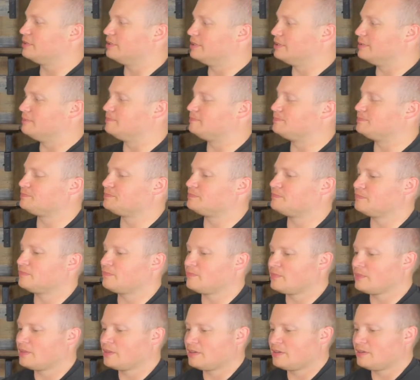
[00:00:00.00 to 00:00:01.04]
good.
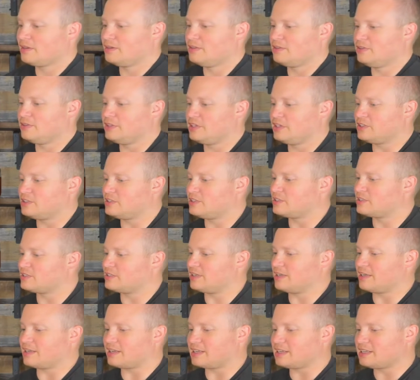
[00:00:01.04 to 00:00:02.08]
You get just
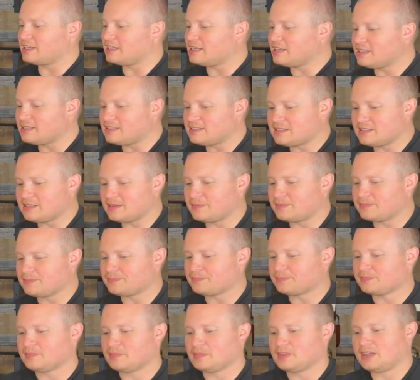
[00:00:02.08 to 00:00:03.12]
a hint,
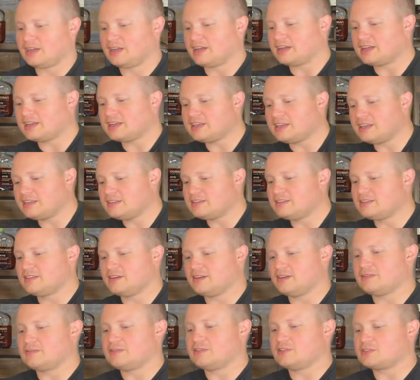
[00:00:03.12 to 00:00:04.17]
a hint
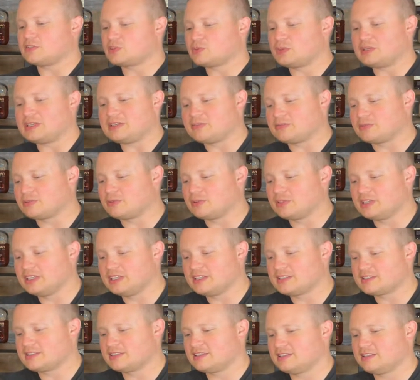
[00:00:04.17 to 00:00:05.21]
of the sweet
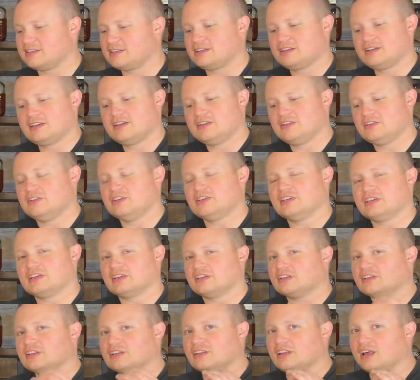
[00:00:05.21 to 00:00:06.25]
fruitiness in there. You get a
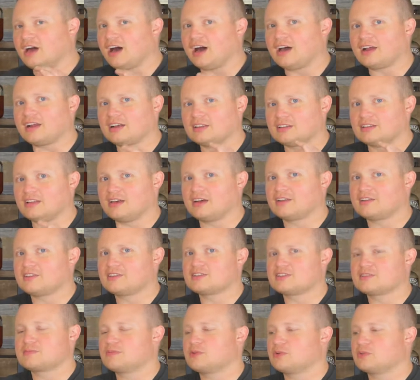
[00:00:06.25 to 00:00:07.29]
lot, a lot of the
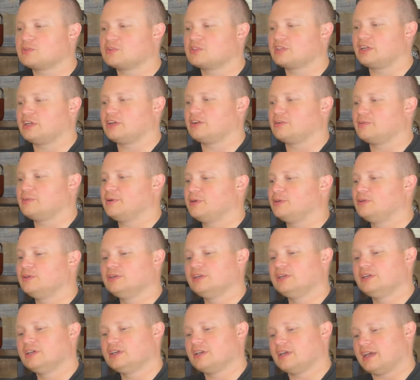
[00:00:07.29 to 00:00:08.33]
smoked caramel,
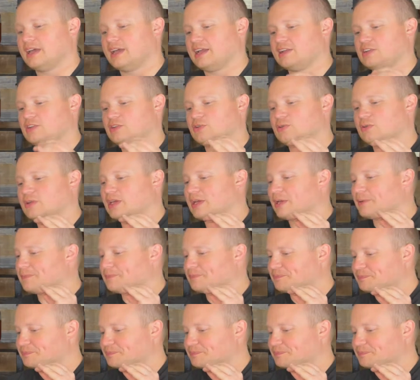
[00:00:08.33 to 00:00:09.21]
and you get